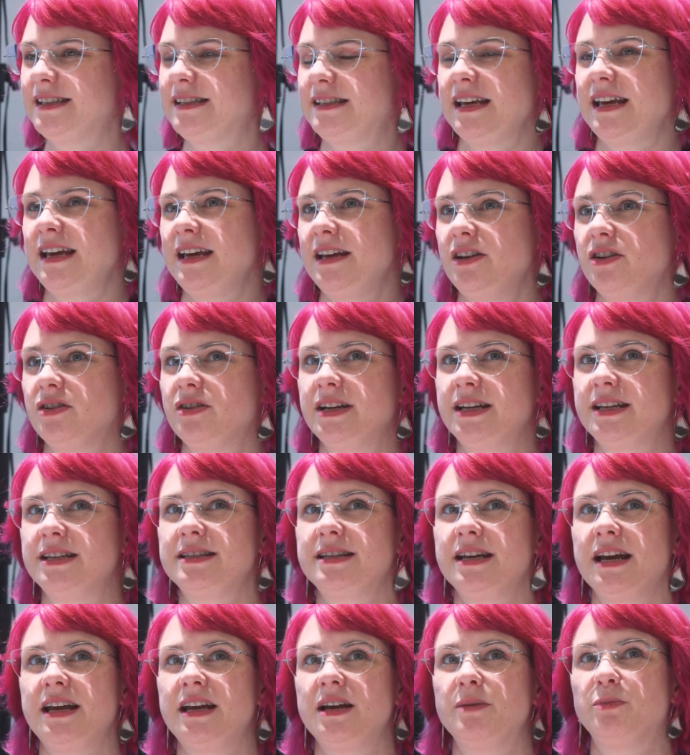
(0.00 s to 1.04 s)
Let's say you're
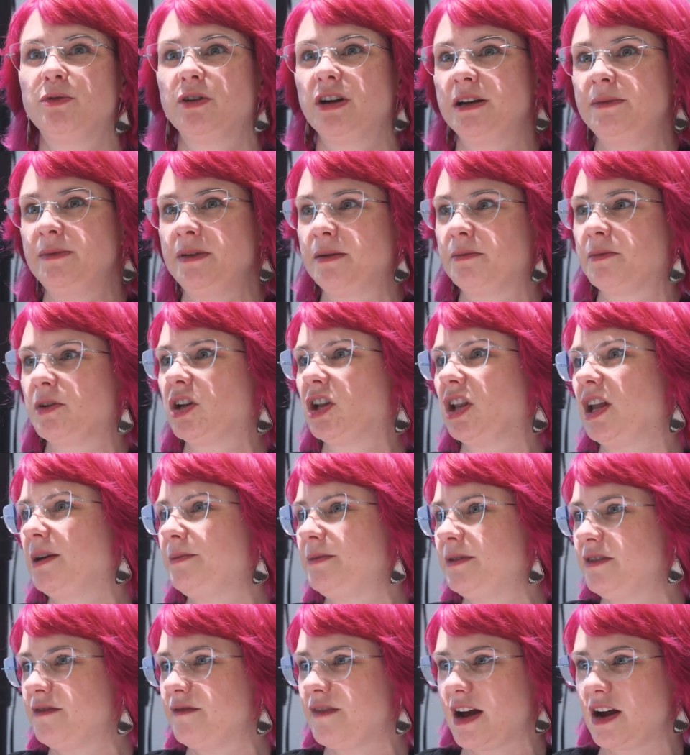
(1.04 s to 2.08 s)
inside a premium
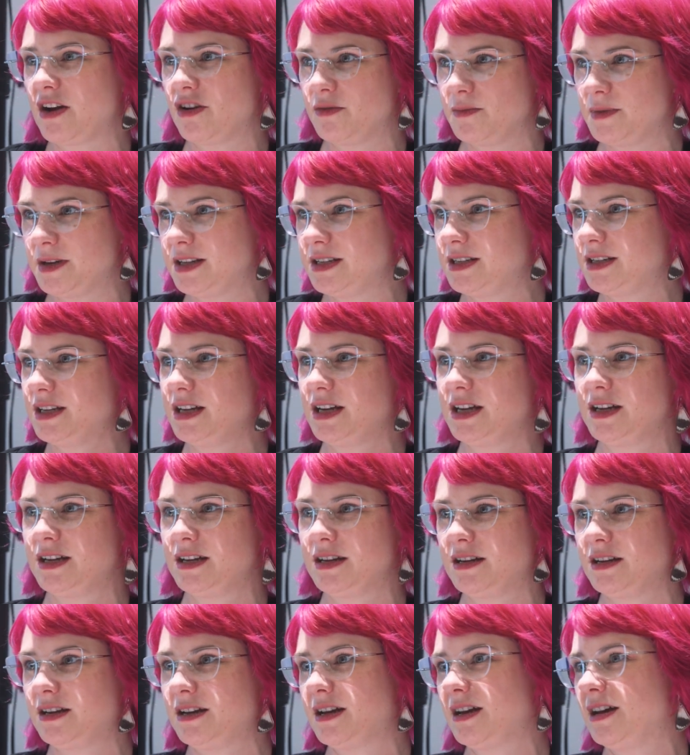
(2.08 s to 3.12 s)
club environment
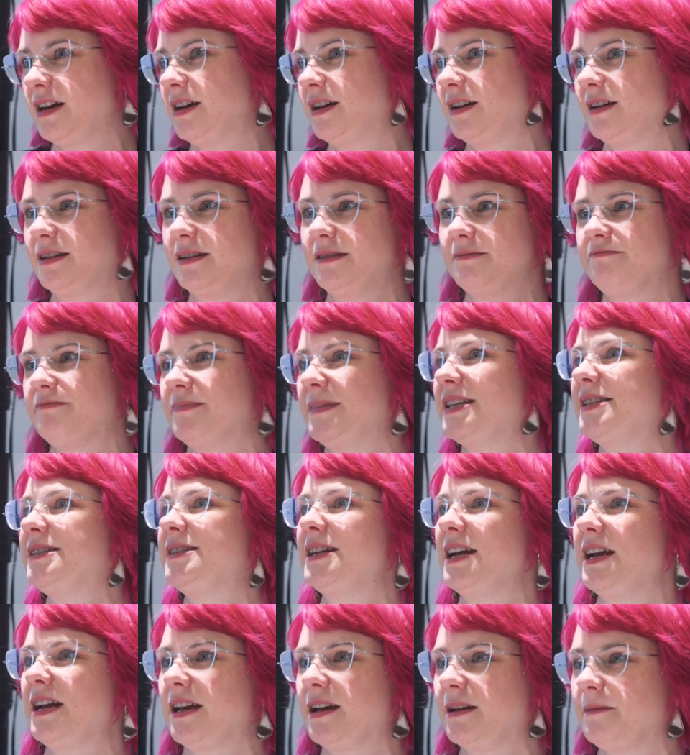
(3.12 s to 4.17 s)
in a
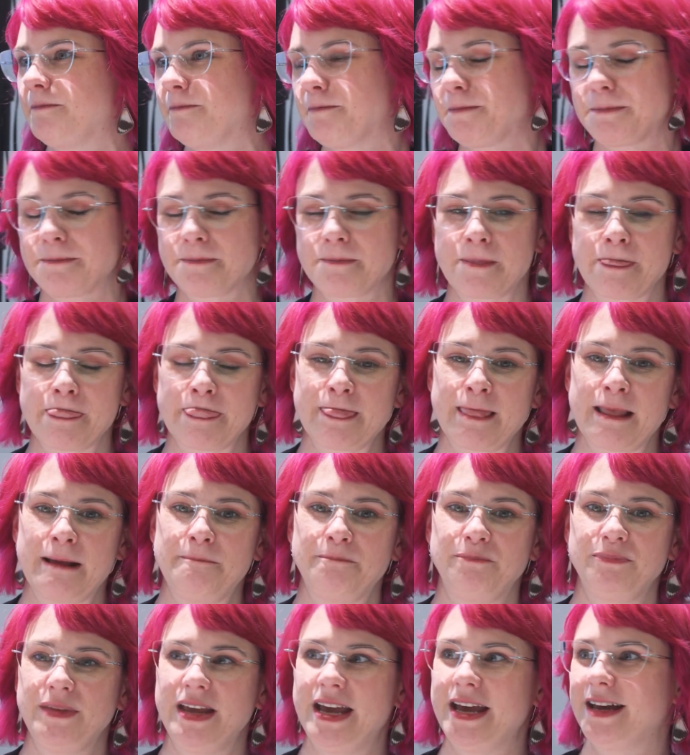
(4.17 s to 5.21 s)
stadium,
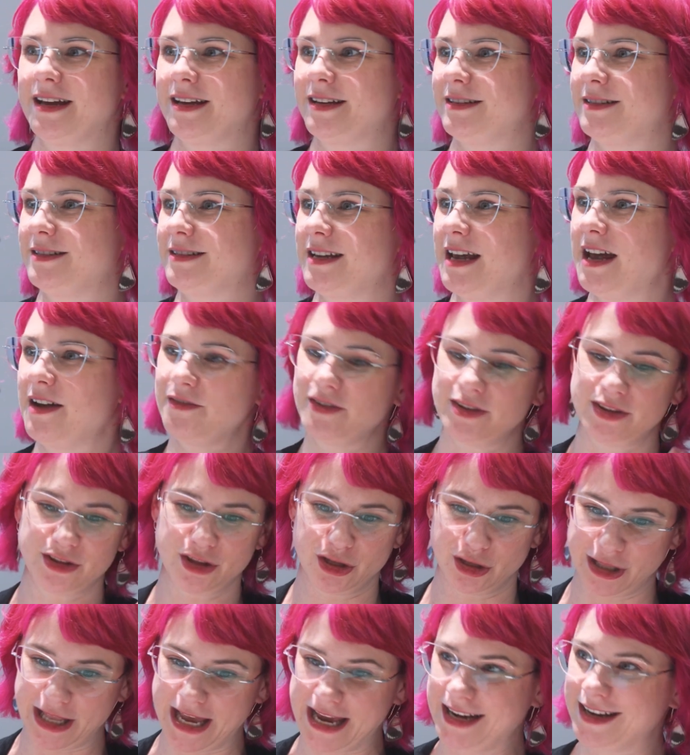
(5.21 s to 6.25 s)
and
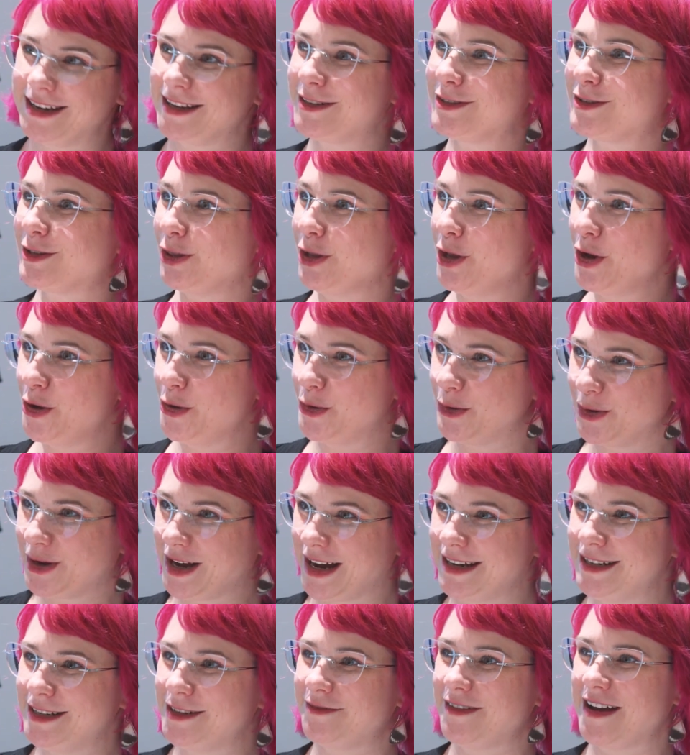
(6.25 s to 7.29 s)
the lighting is low
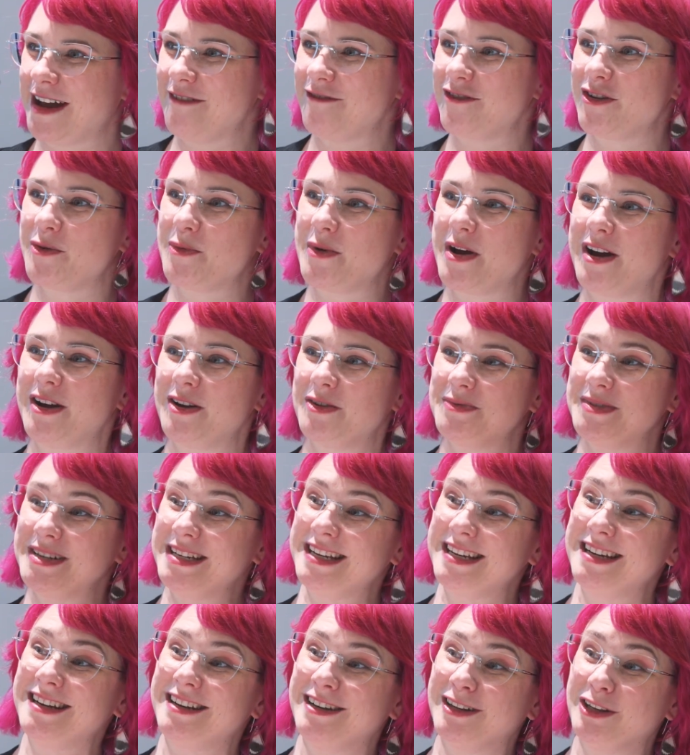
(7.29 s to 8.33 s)
kind of everywhere, and
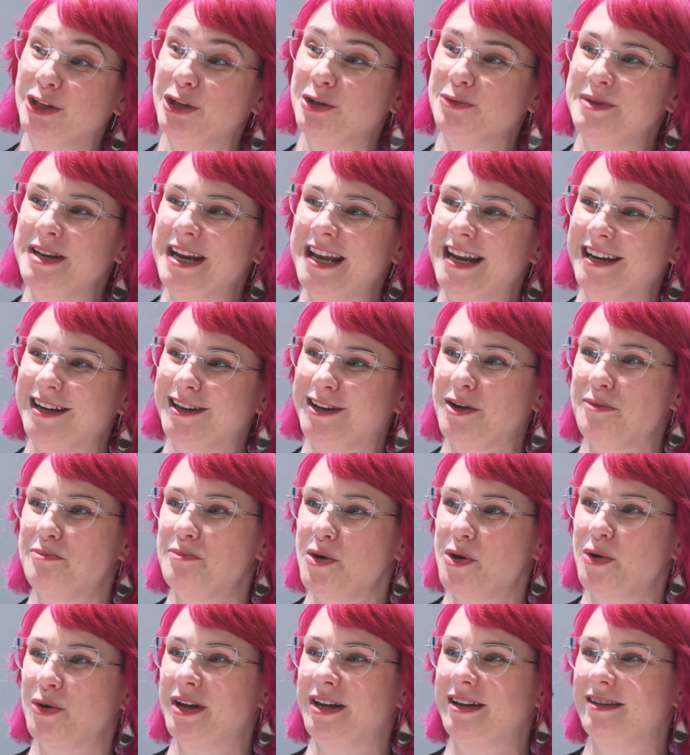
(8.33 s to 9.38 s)
we need an illuminated
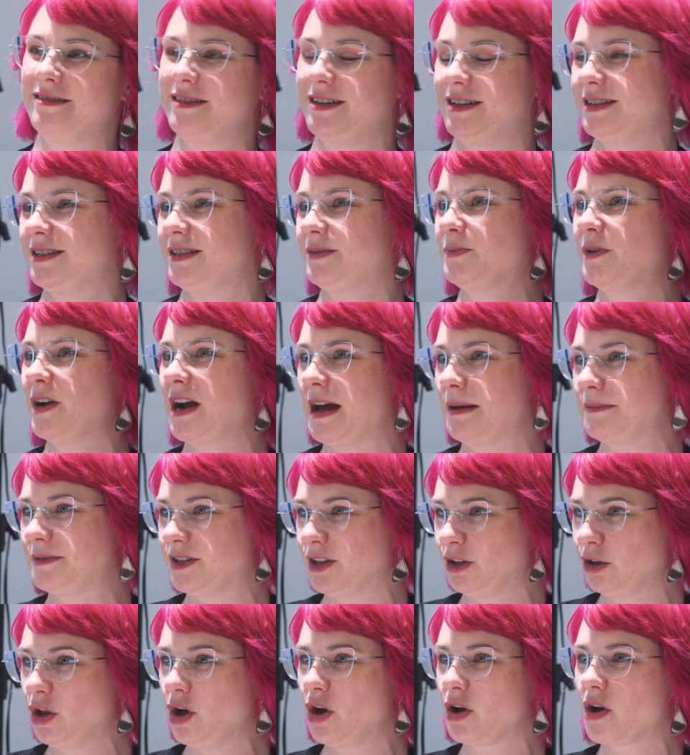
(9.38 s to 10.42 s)
component that is
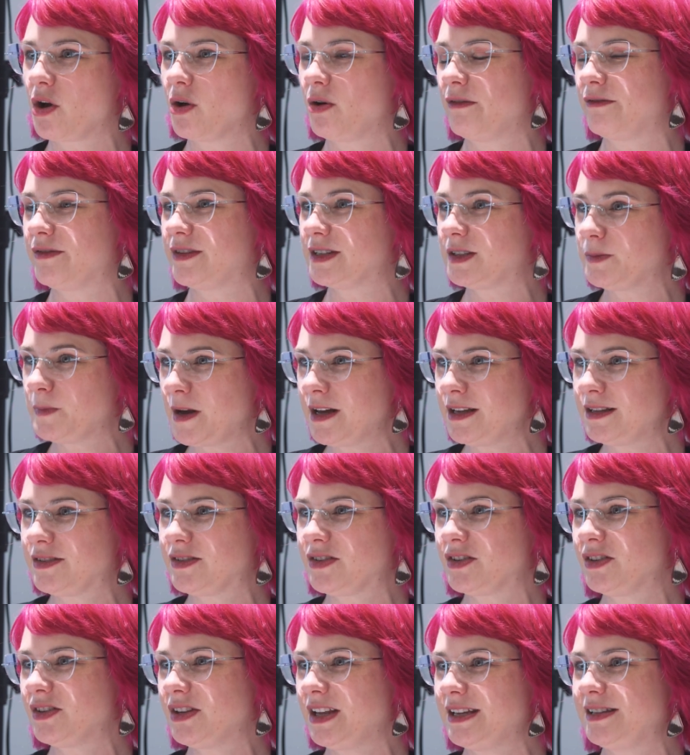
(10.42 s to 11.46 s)
perhaps the logo of the
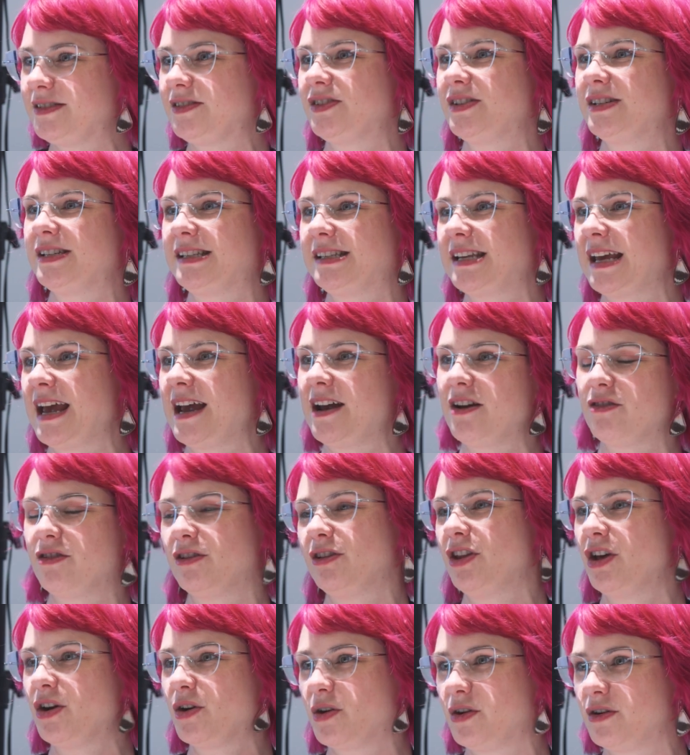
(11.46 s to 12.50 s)
sponsor, let's just say, or
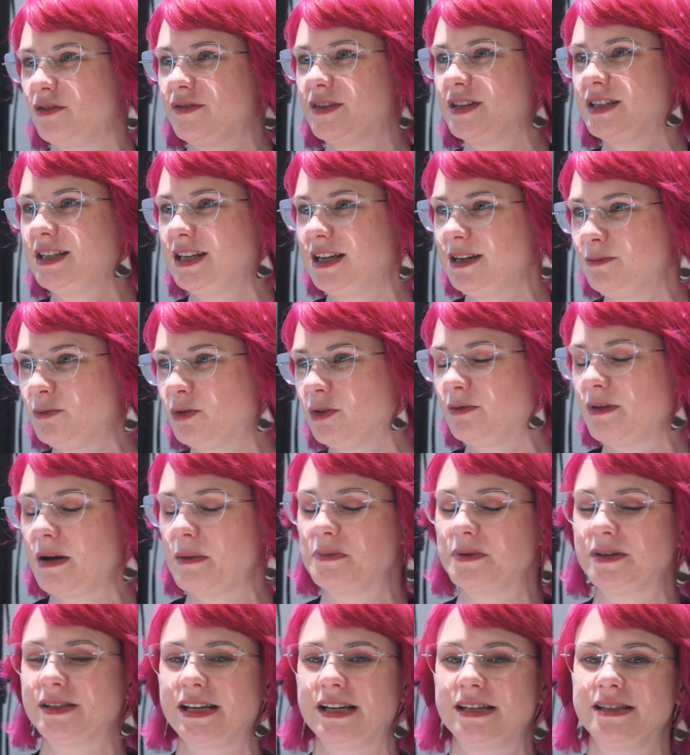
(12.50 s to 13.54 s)
the logo of the team we're
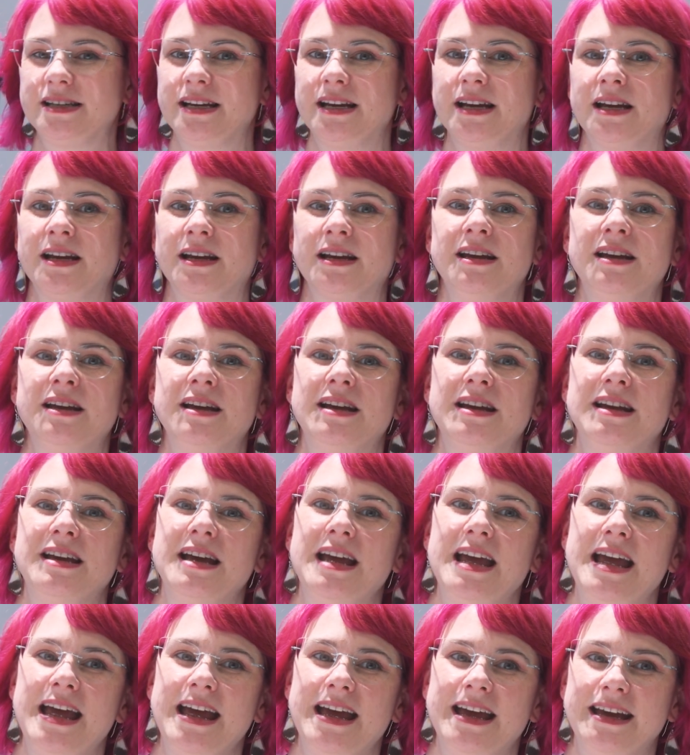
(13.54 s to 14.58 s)
representing,
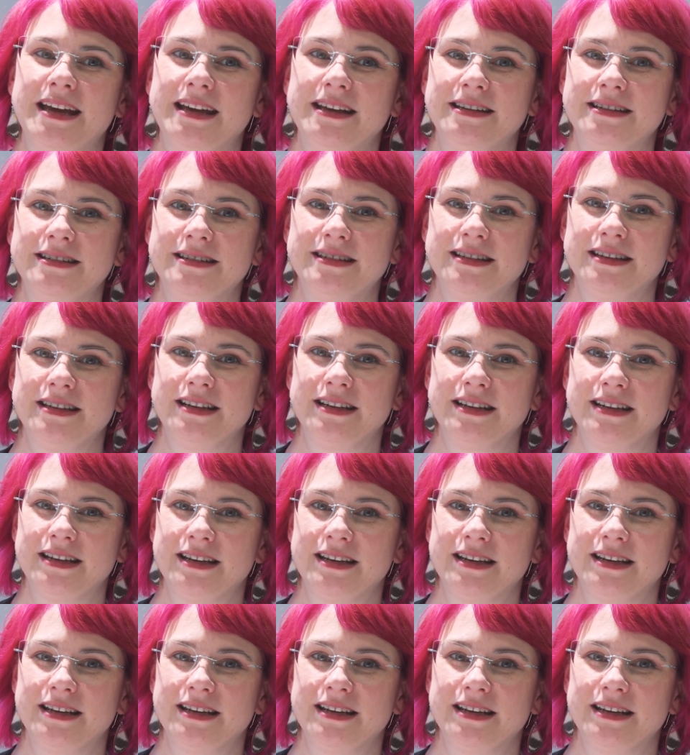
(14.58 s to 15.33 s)
and